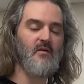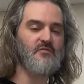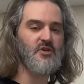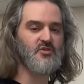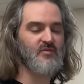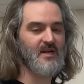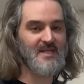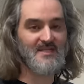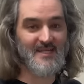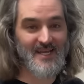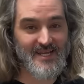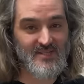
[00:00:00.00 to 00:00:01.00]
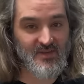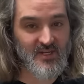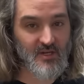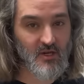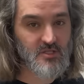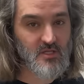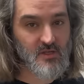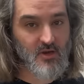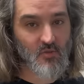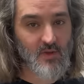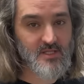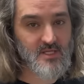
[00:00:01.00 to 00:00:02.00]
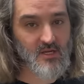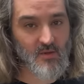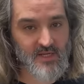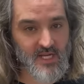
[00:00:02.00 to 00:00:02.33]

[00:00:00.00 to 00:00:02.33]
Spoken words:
I've just released today's video, so the comments are coming